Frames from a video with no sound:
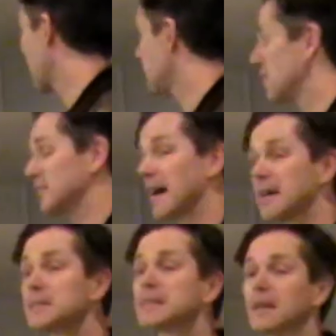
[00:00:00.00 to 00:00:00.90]
Academy of
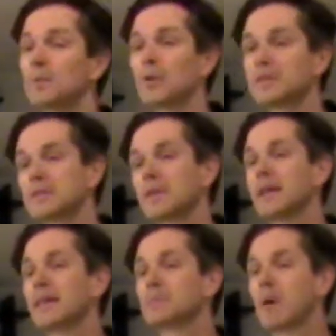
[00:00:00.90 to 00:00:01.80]
Science in Warsaw.
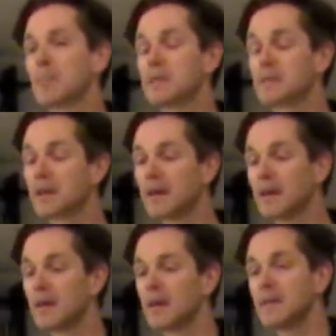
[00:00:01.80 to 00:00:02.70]
He has published
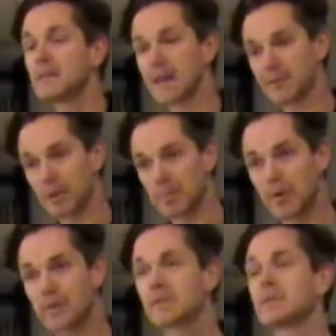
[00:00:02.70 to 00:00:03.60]
several
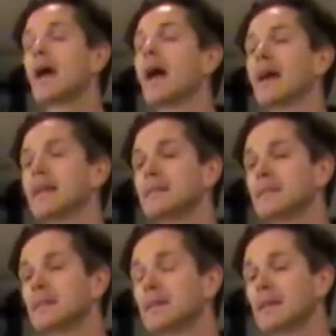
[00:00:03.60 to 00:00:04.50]
books and
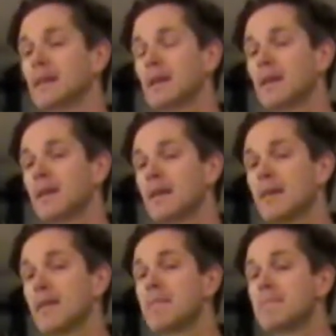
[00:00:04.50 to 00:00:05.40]

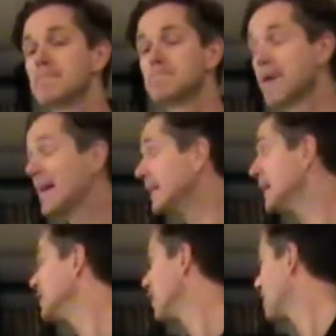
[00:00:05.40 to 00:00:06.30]

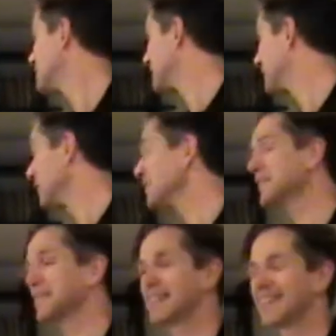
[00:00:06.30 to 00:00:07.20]
many
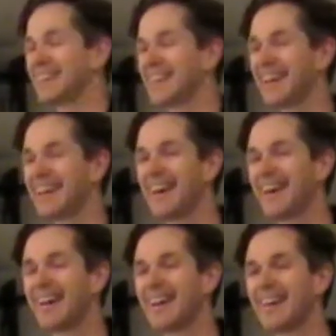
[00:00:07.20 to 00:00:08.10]
articles.
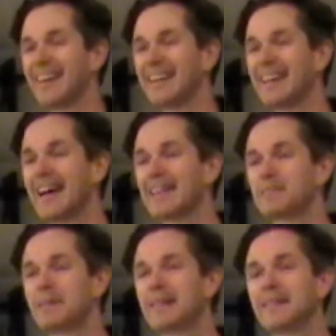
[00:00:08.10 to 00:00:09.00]
Uh, he has
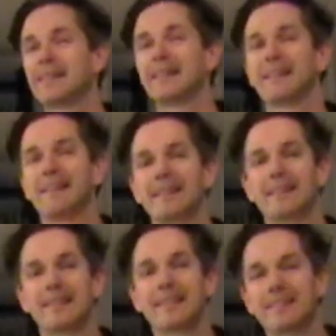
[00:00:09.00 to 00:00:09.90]
been,
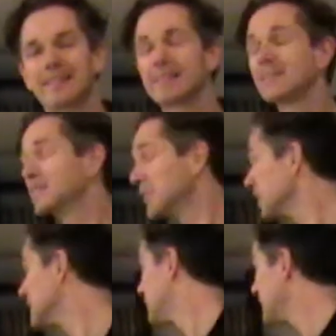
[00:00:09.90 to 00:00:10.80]
uh,
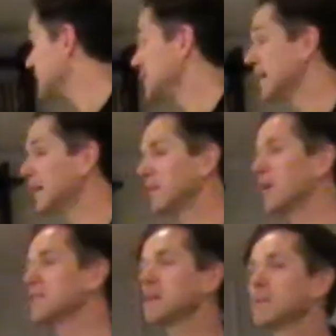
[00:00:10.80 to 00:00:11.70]
during his visit here in
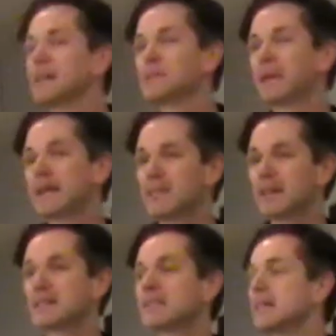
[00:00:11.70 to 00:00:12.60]
Oslo, he has been
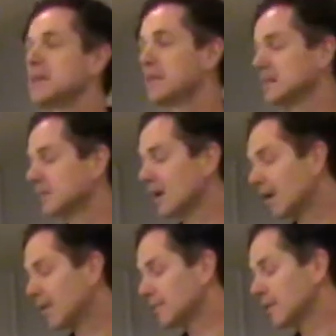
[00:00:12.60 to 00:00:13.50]
giving a series
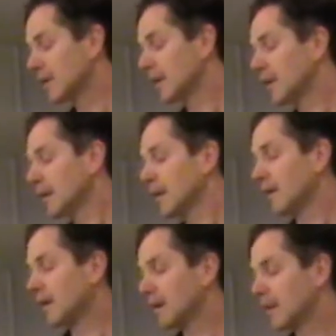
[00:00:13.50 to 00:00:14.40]
of
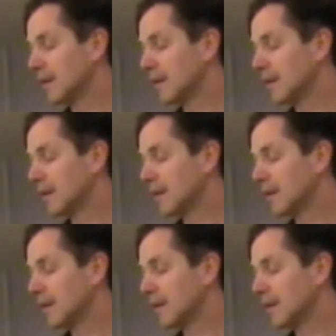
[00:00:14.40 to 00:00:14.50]
uh,